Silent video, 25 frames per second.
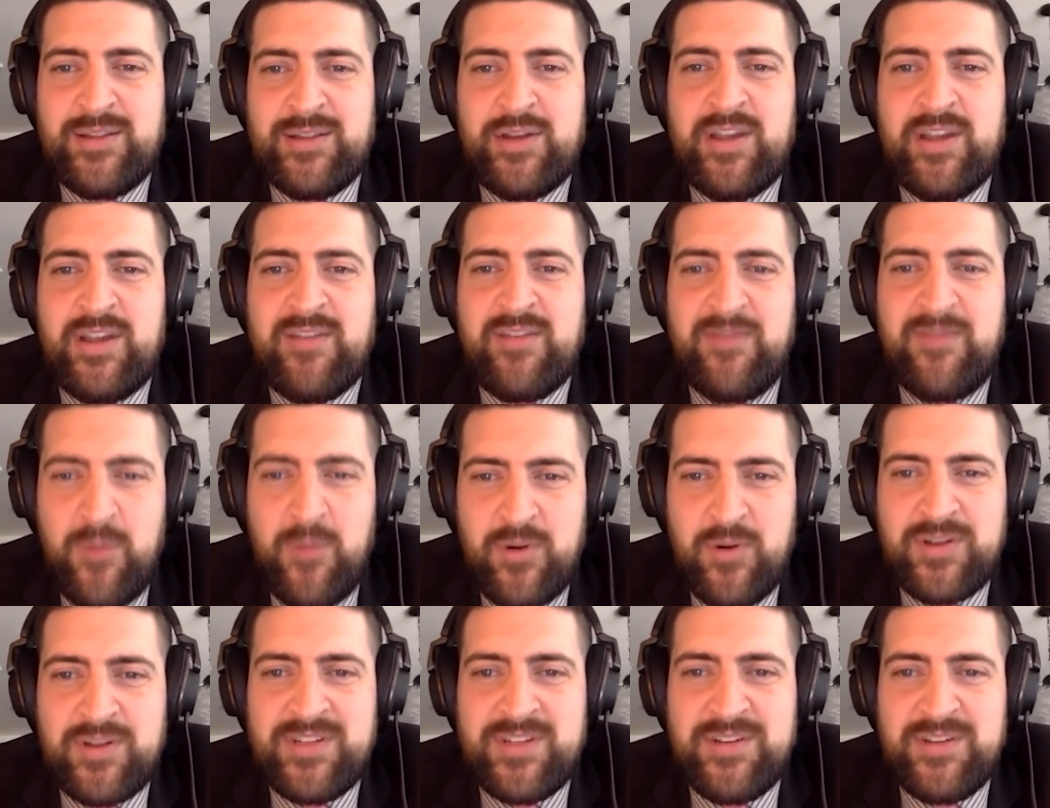looking
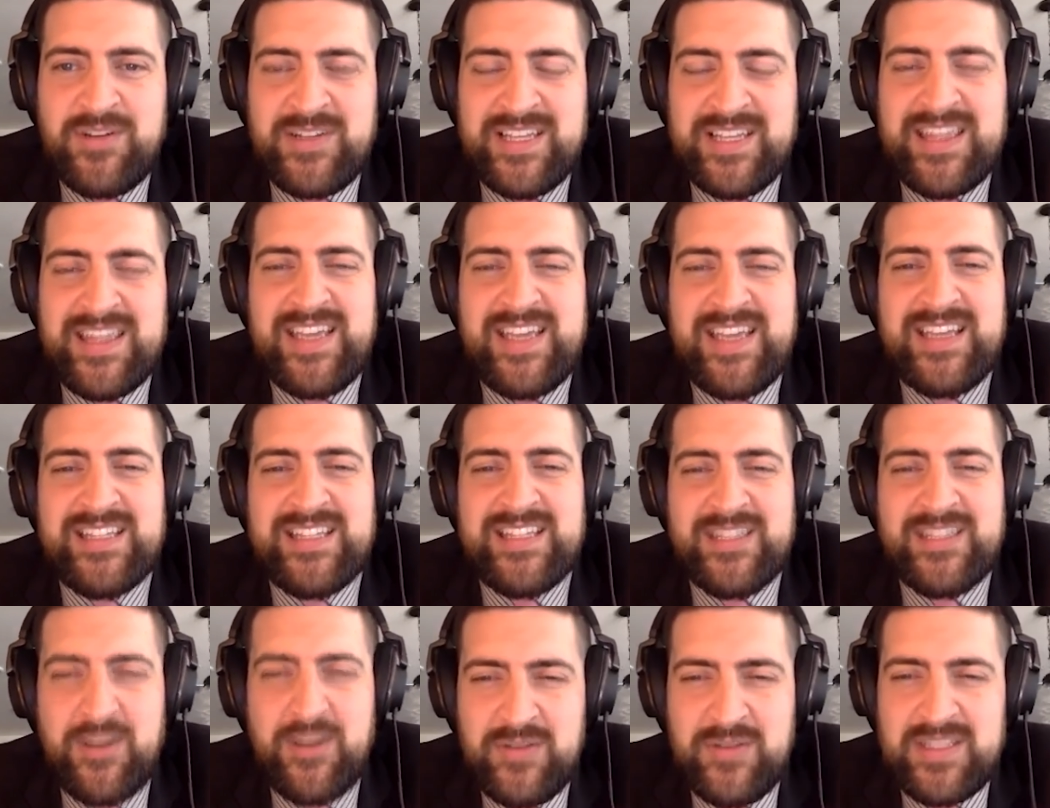forward to, because I think
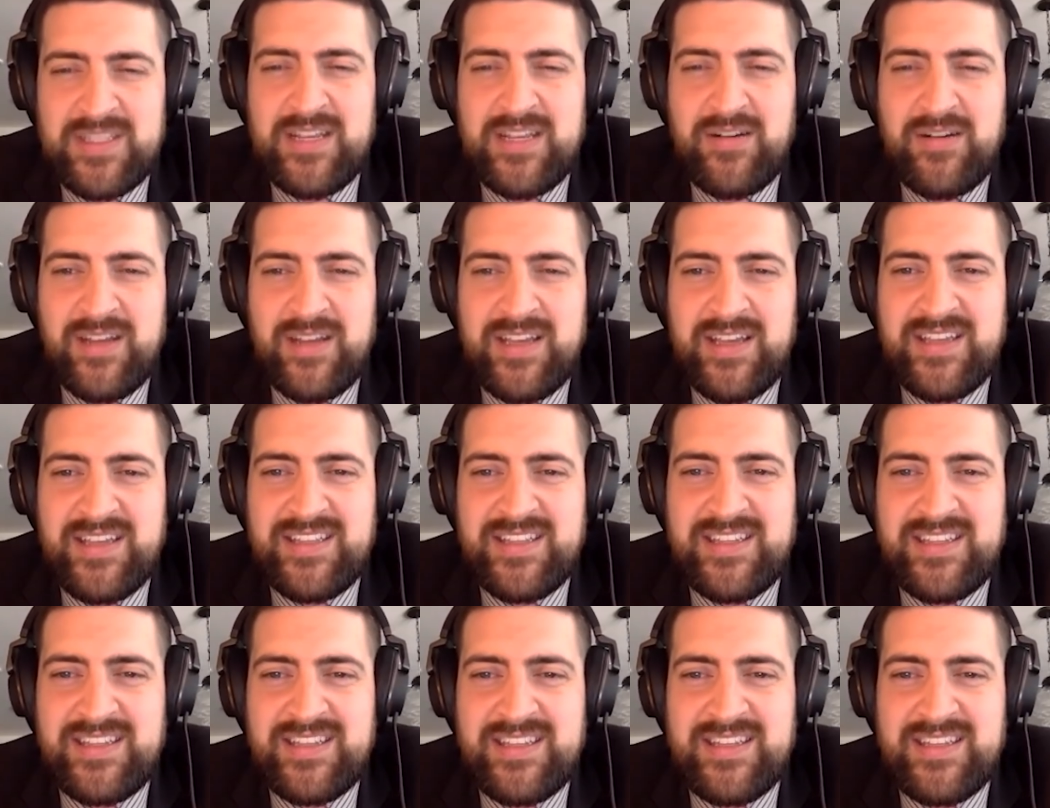it's so
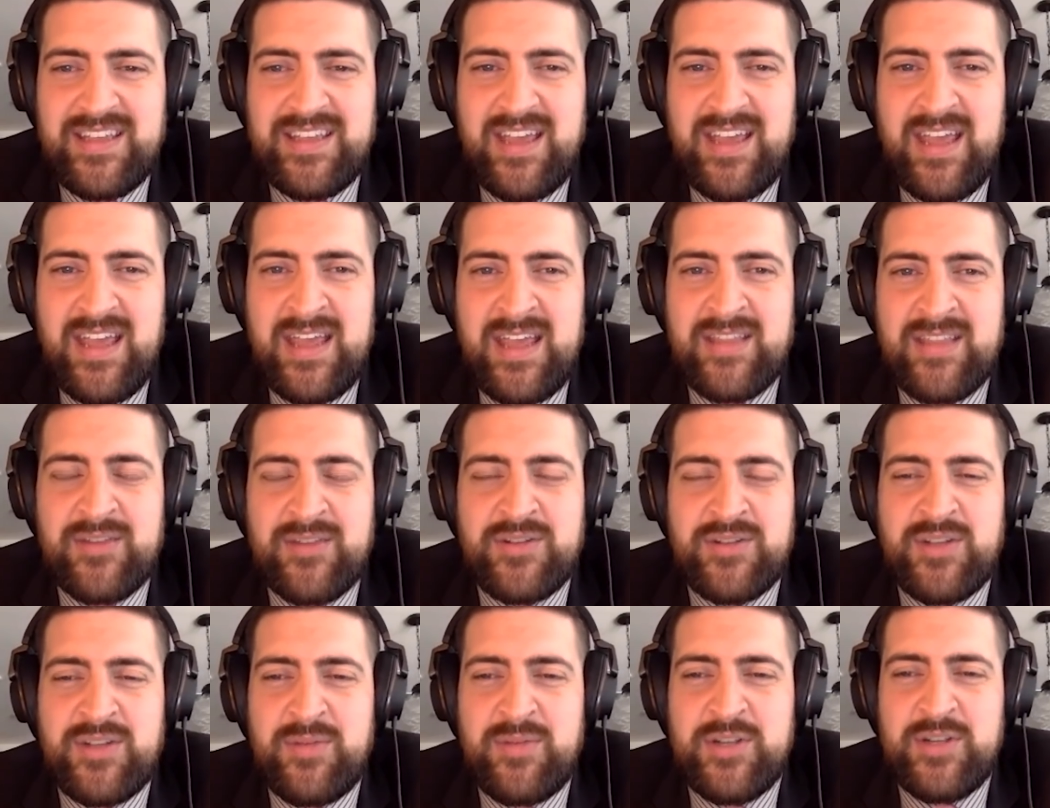serious and
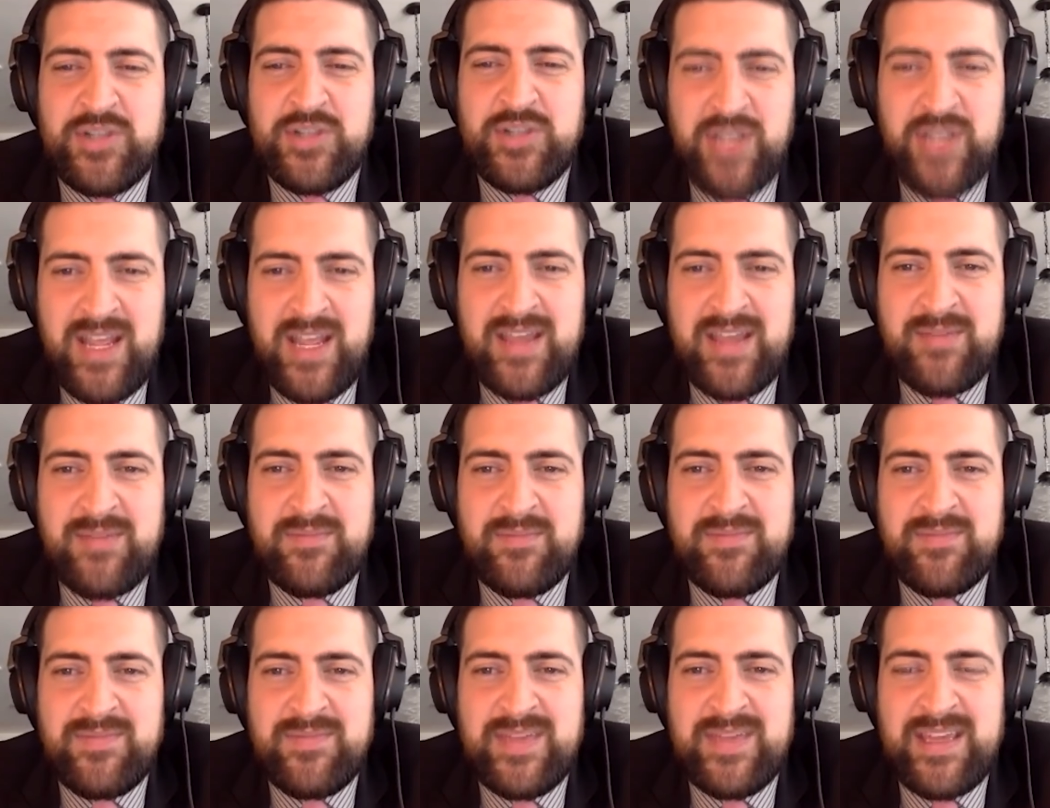there's so much
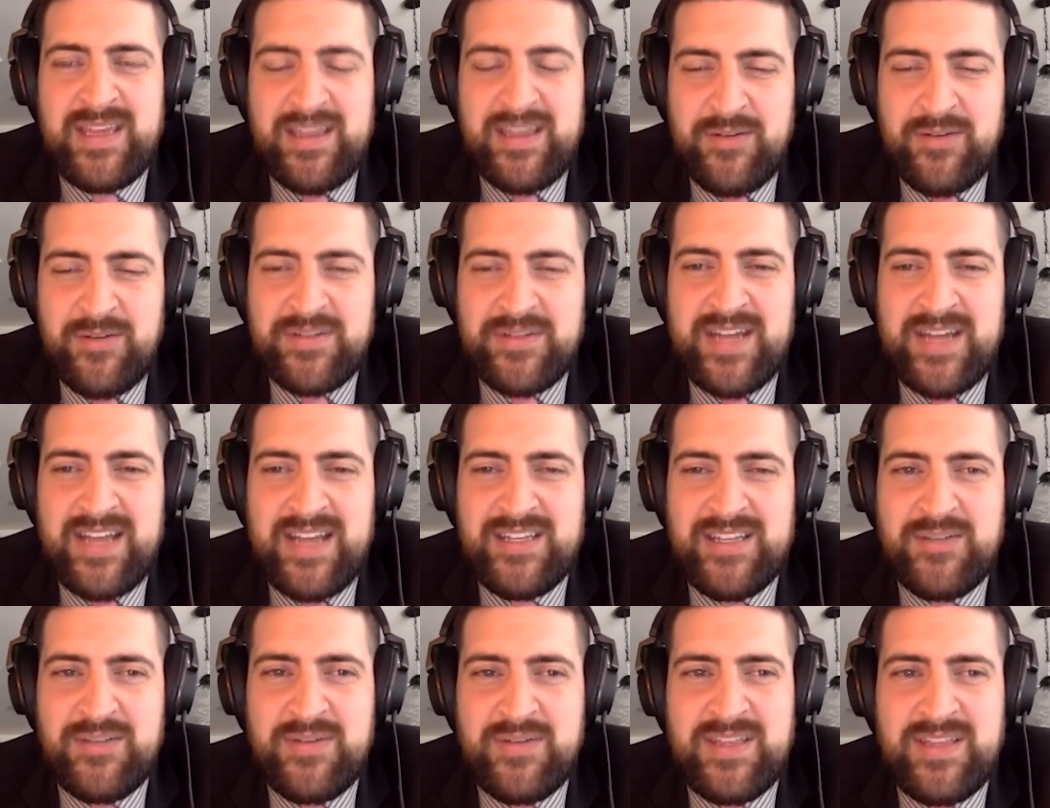shame and guilt
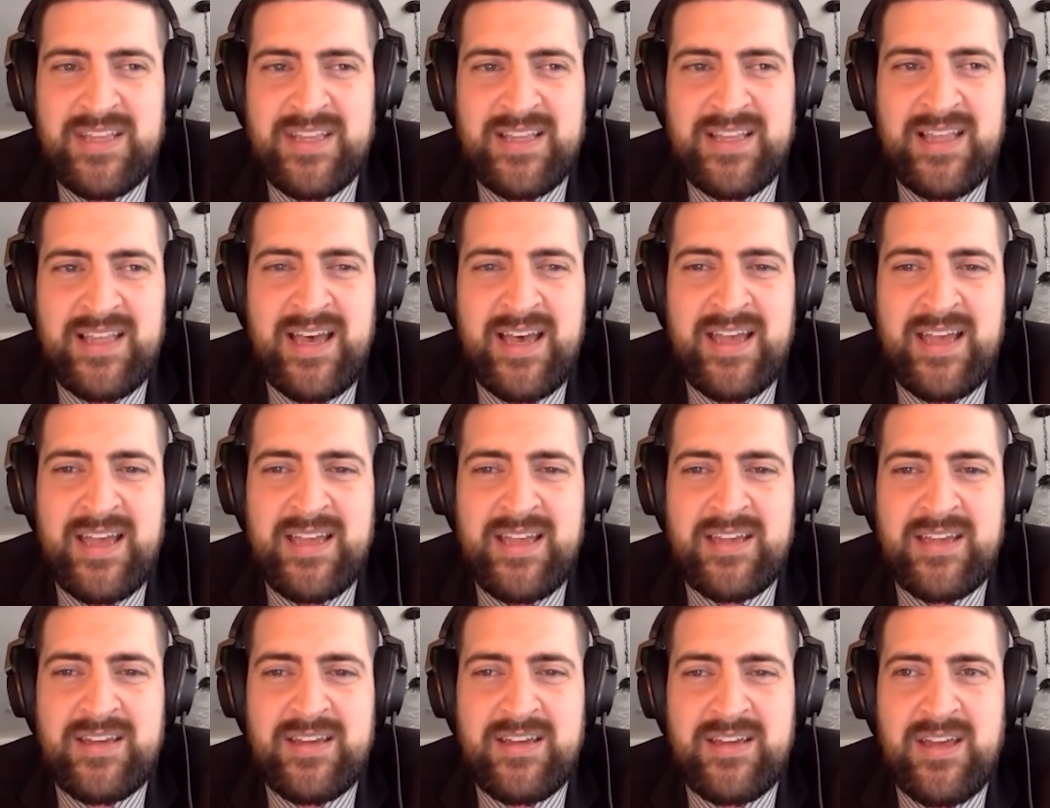tied to it that
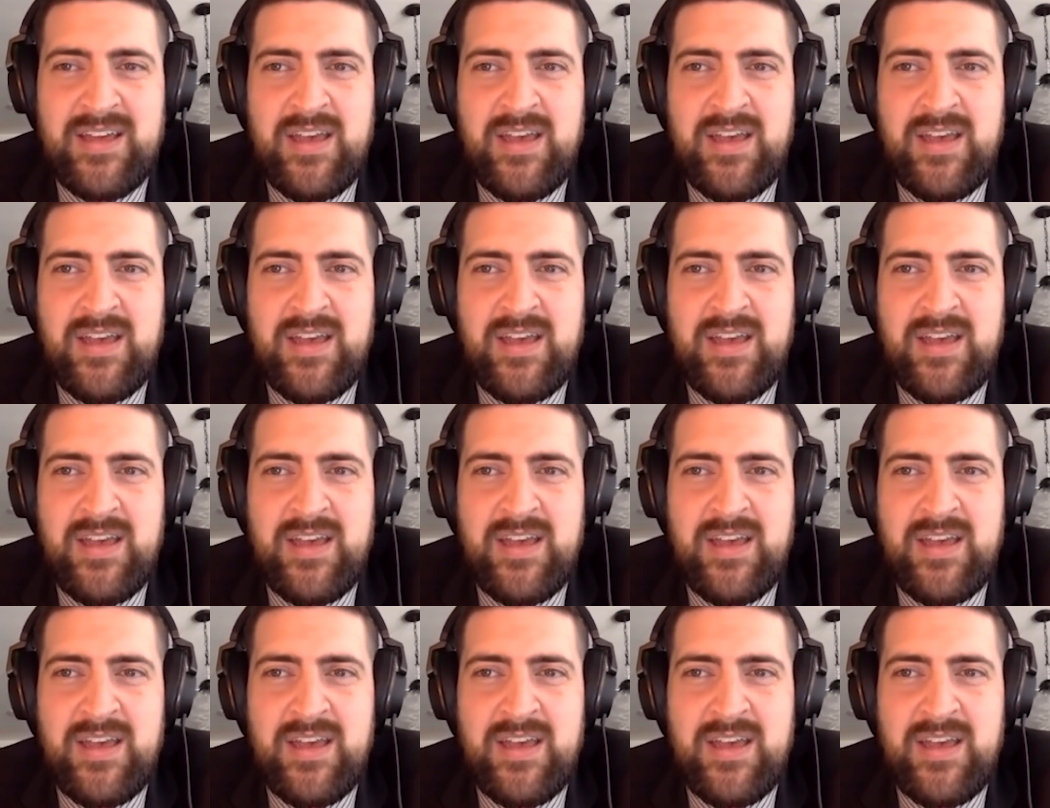like